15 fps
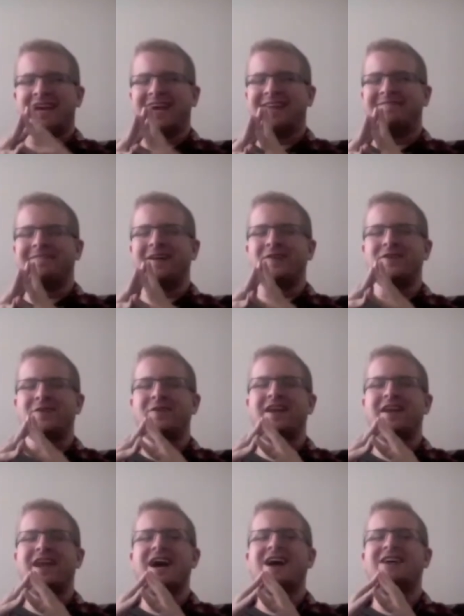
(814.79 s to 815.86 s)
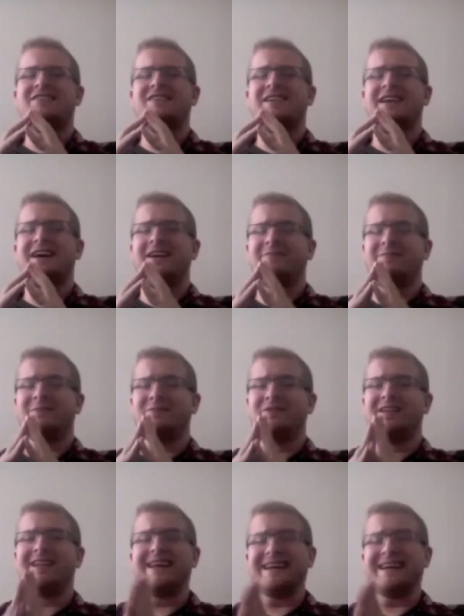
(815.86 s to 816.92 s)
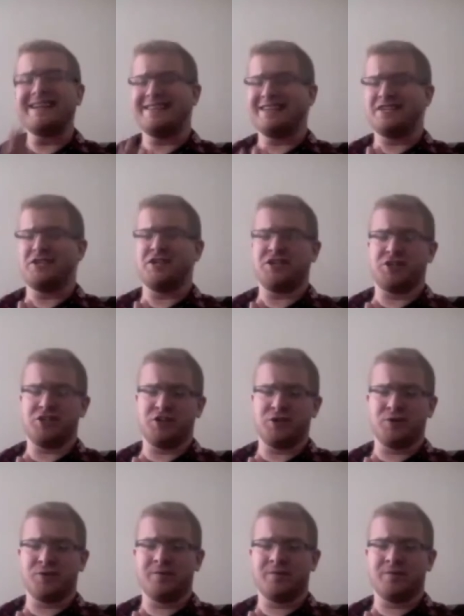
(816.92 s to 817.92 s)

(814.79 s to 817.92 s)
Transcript: and found out not a lot of people liked this issue